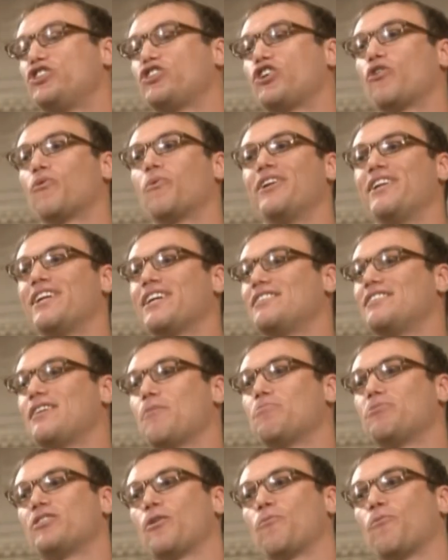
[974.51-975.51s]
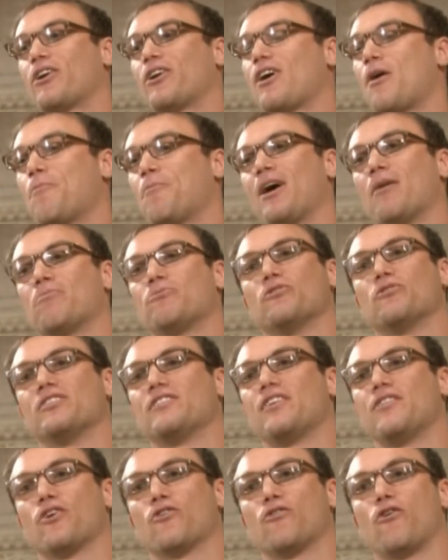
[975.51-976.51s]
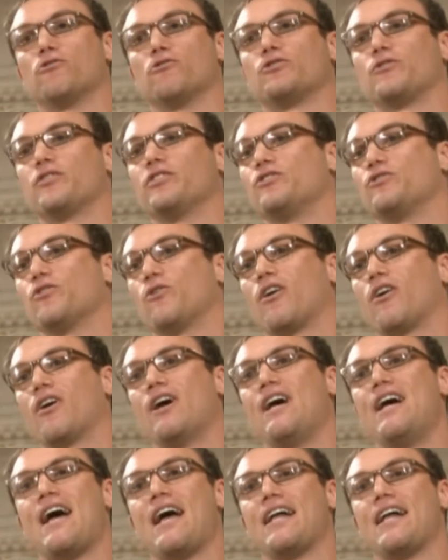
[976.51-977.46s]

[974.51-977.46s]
sure wouldn't accept someone coming up to us in the grocery store